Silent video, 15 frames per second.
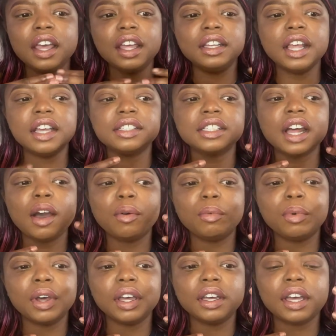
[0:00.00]
That's not
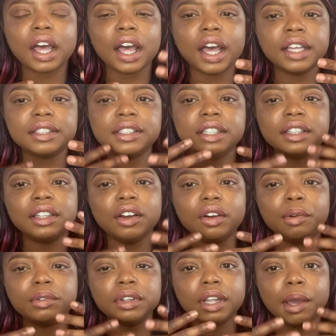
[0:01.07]
what God sent
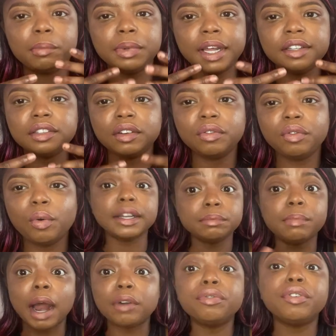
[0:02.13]
that blessing for.
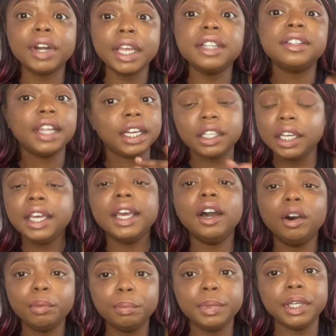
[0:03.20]
My friends, they did
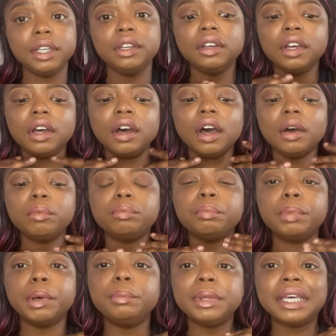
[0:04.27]
help me,
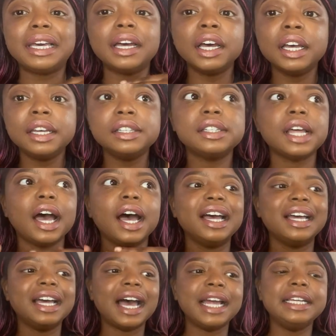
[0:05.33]
but because
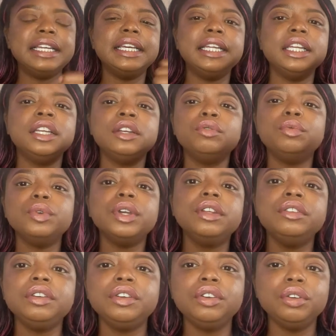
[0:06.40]
I didn't
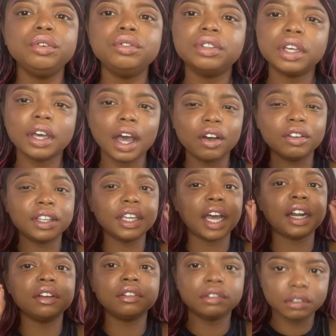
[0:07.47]
really use it, I only got
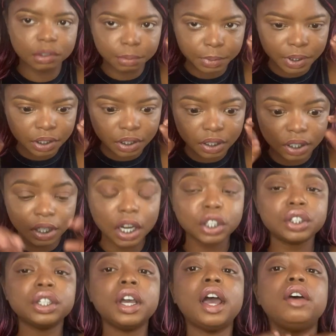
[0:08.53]
a little bit, and I
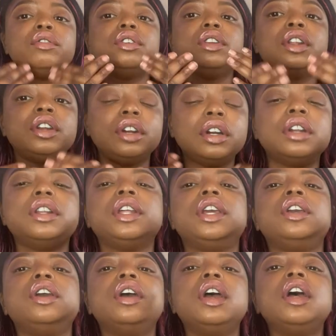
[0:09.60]
should have
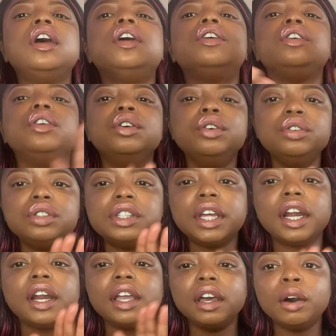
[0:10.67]
literally used
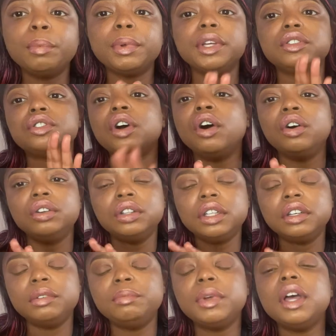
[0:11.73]
their help and told
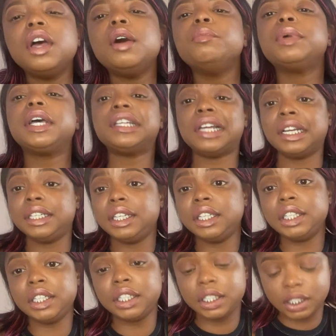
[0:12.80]
them, because I
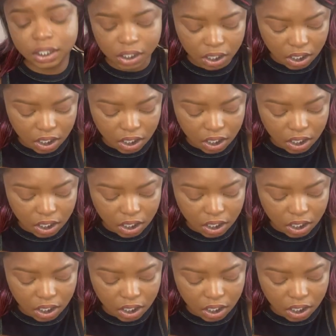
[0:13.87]
didn't.